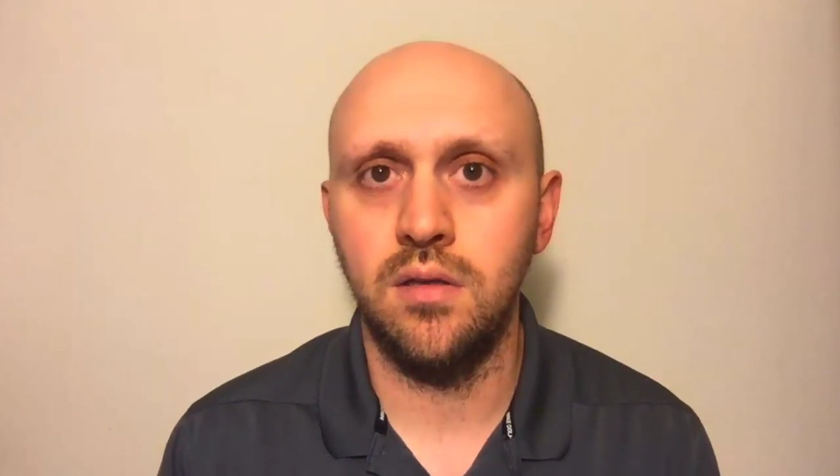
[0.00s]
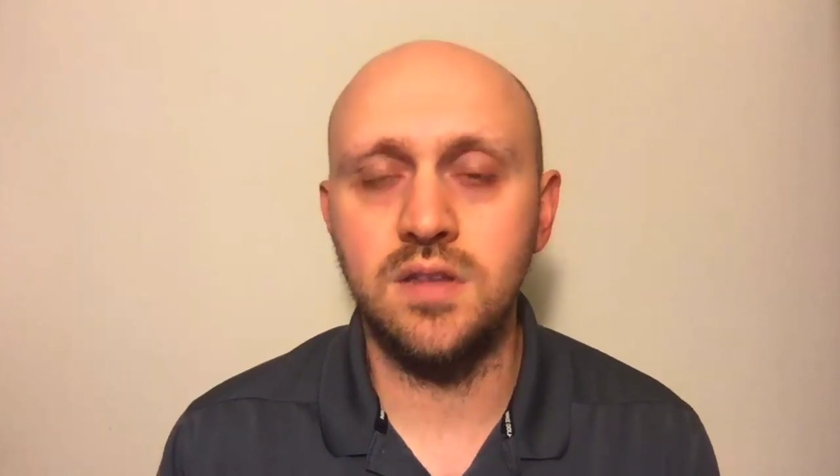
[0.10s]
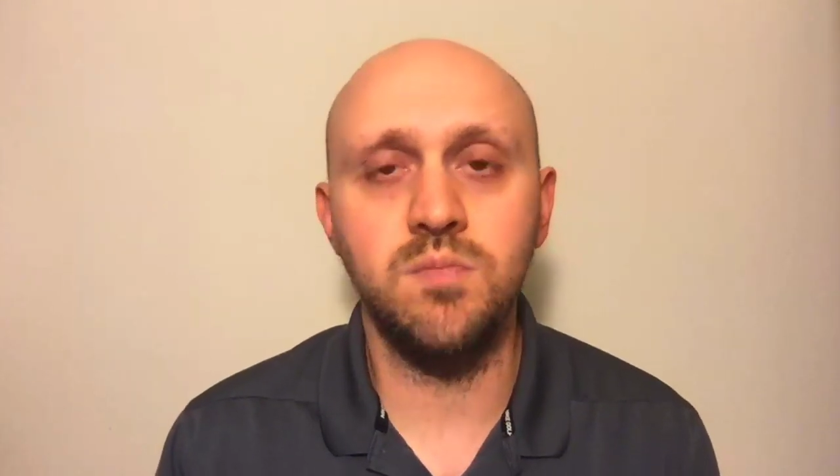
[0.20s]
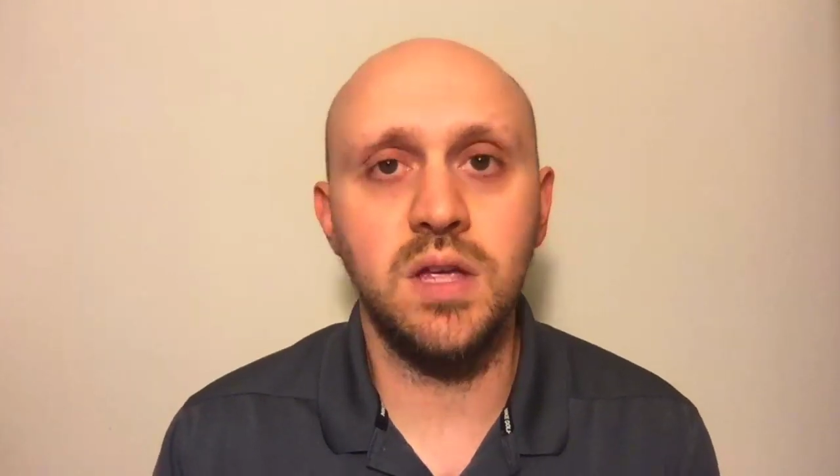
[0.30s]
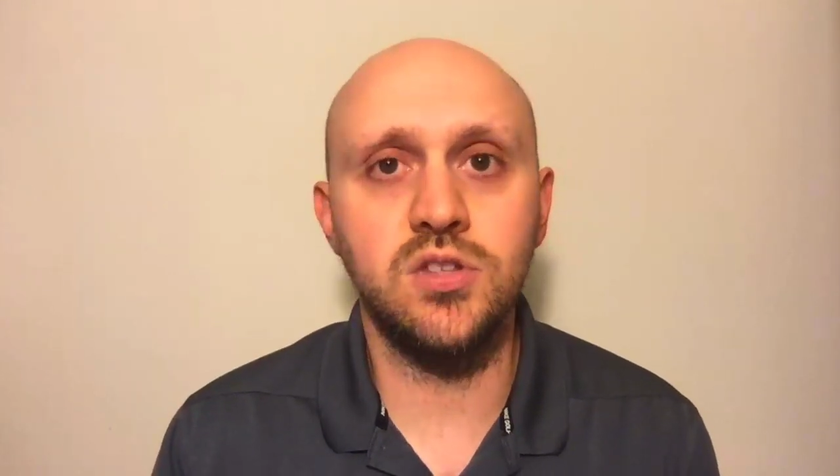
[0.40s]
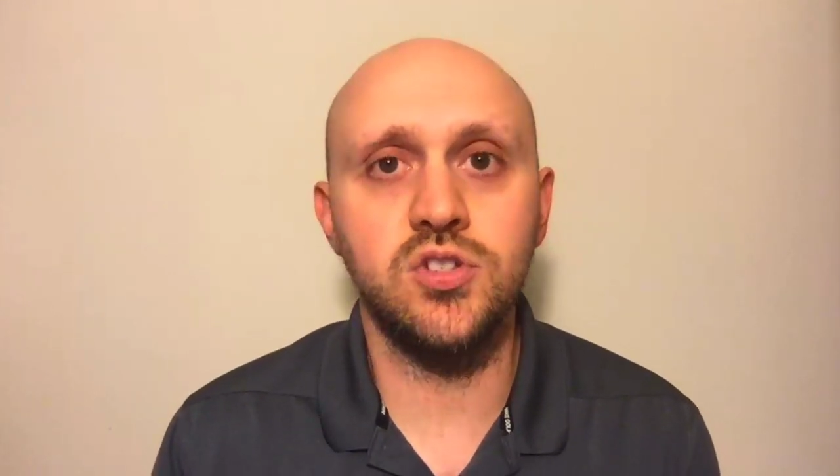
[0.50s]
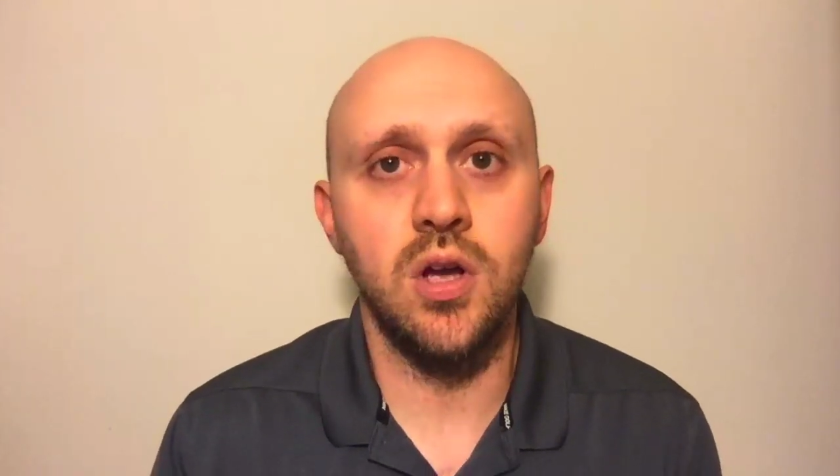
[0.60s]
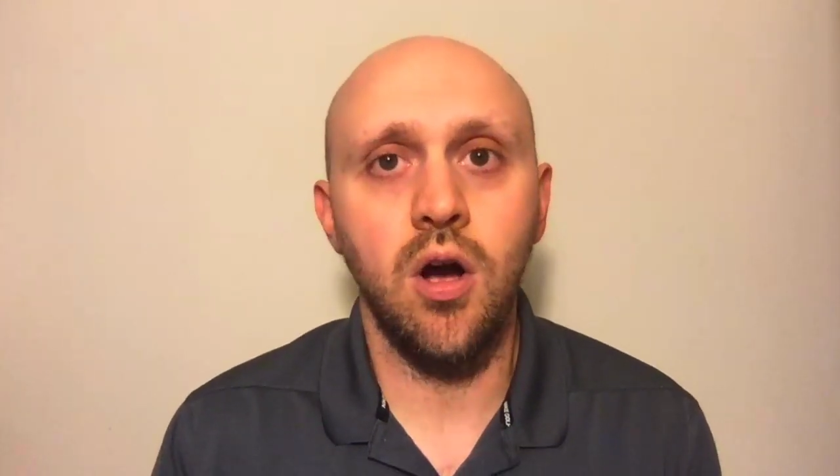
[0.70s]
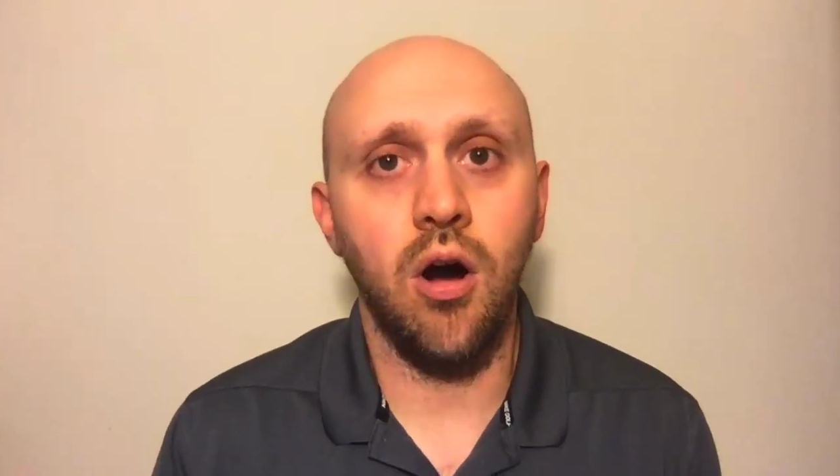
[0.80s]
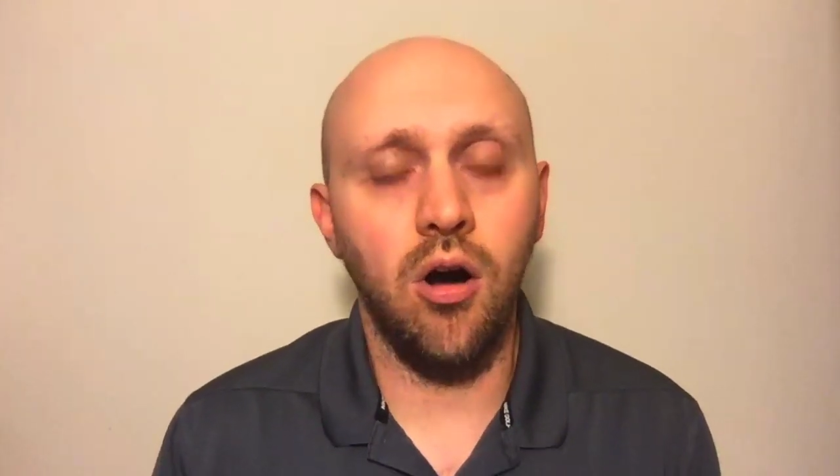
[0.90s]
This means
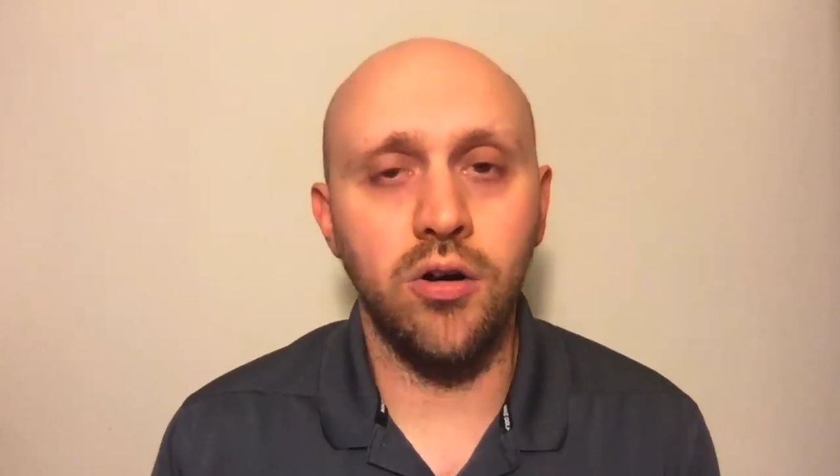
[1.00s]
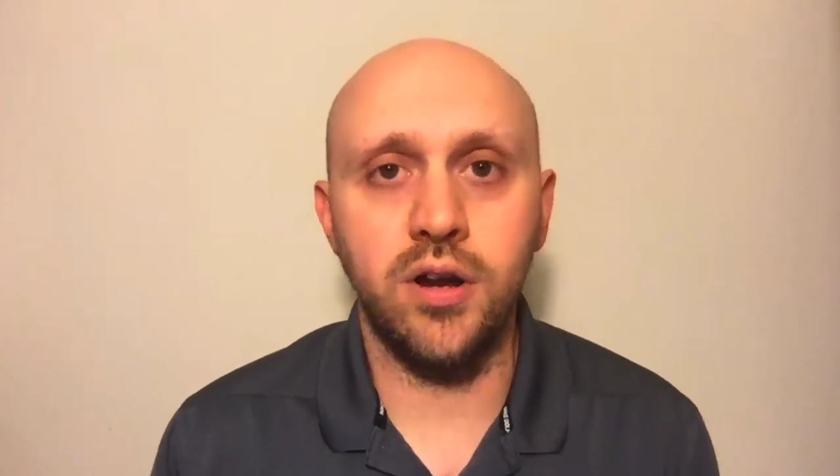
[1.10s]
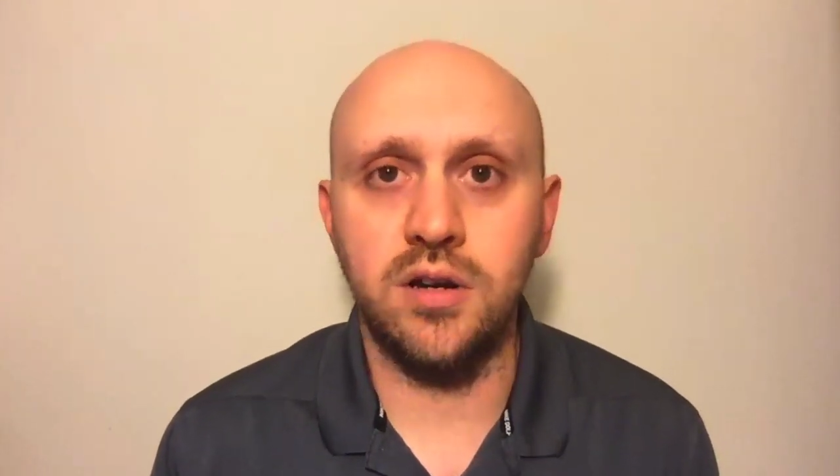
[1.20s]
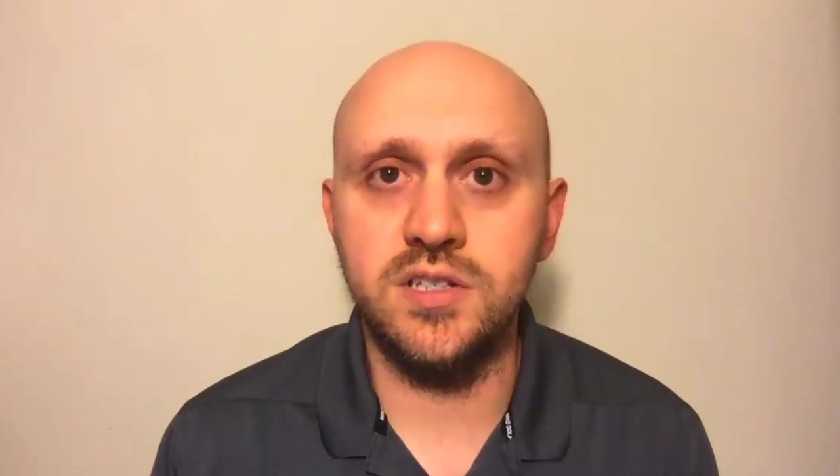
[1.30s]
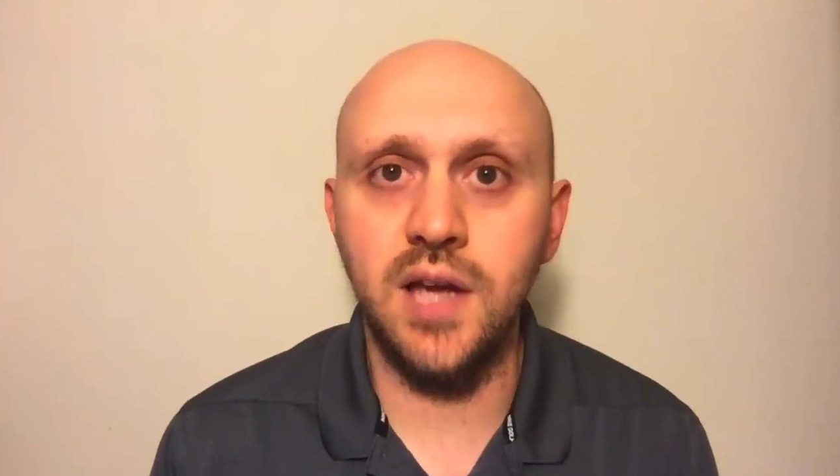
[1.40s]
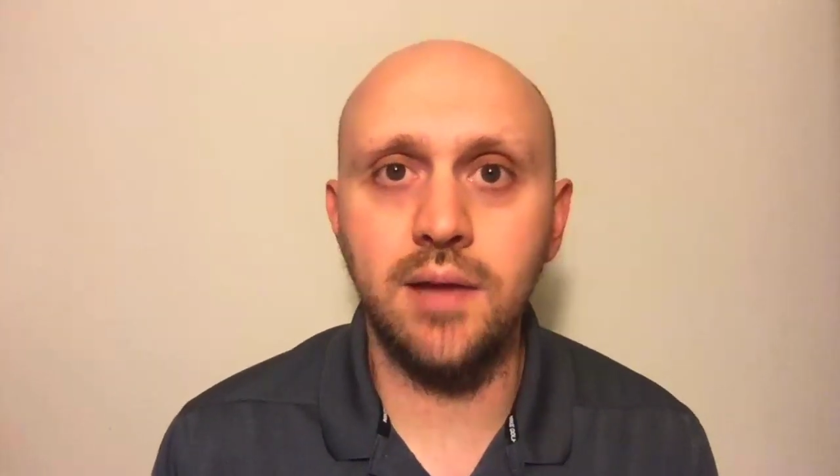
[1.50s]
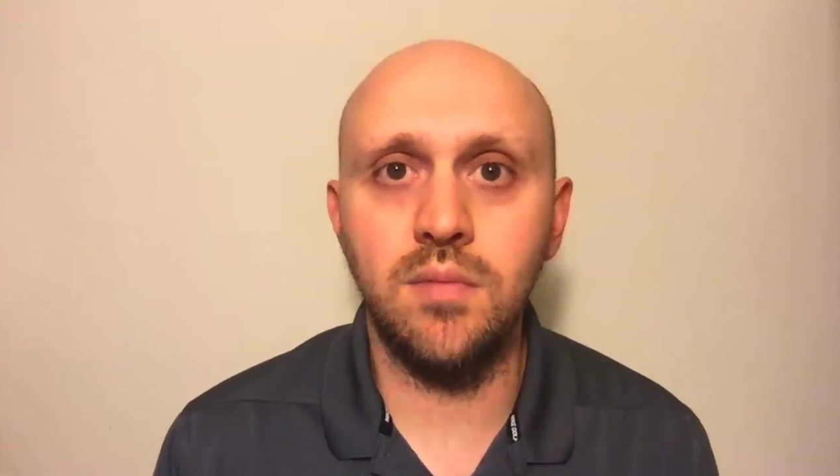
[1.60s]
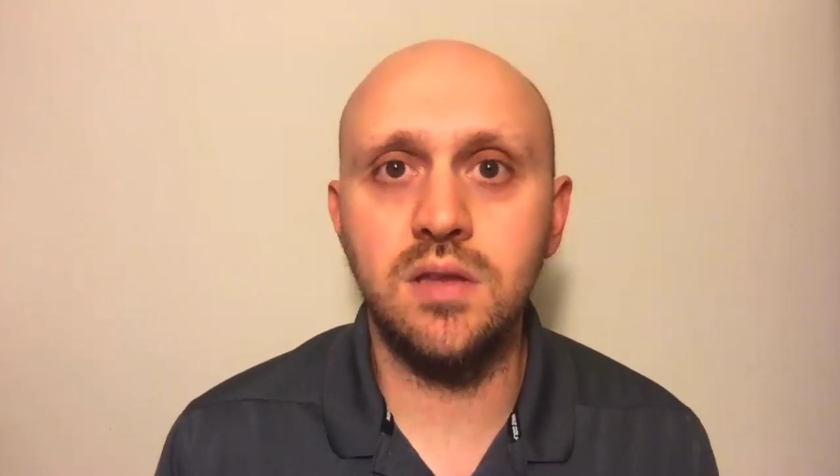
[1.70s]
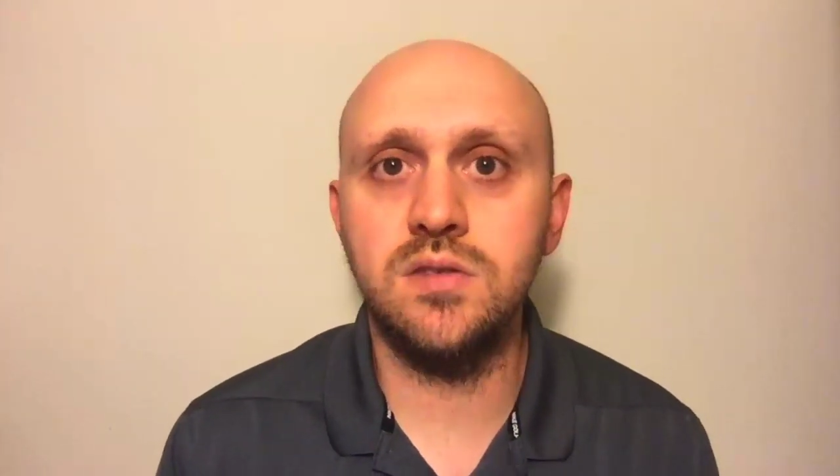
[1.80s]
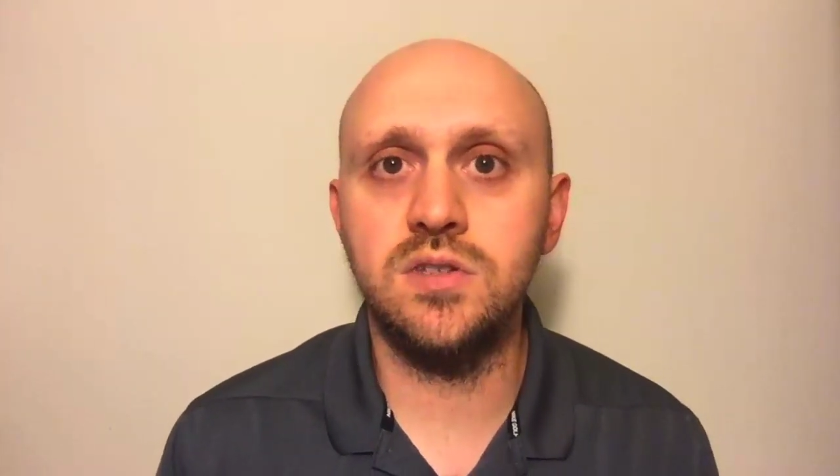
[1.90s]
all your
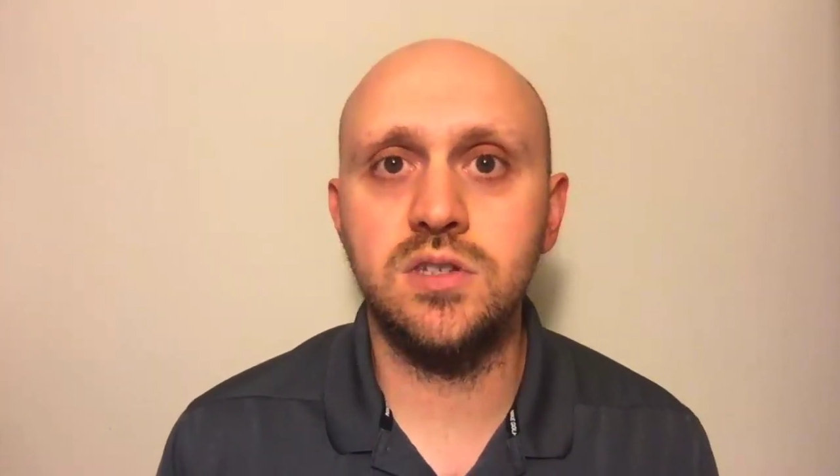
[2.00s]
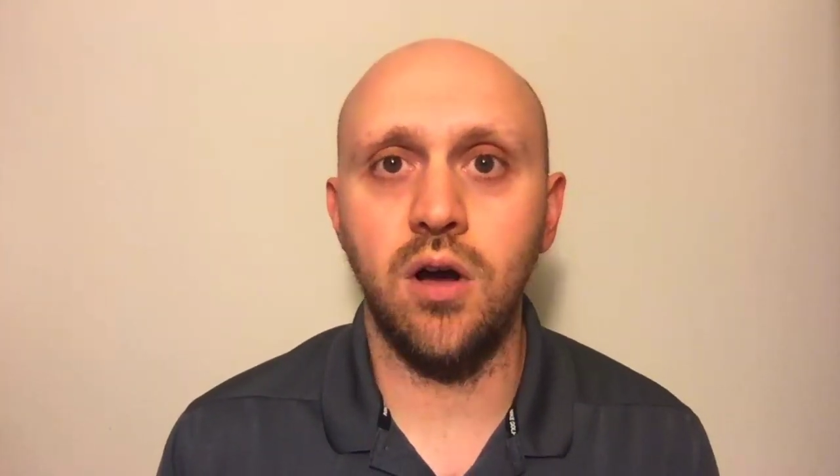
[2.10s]
assignments,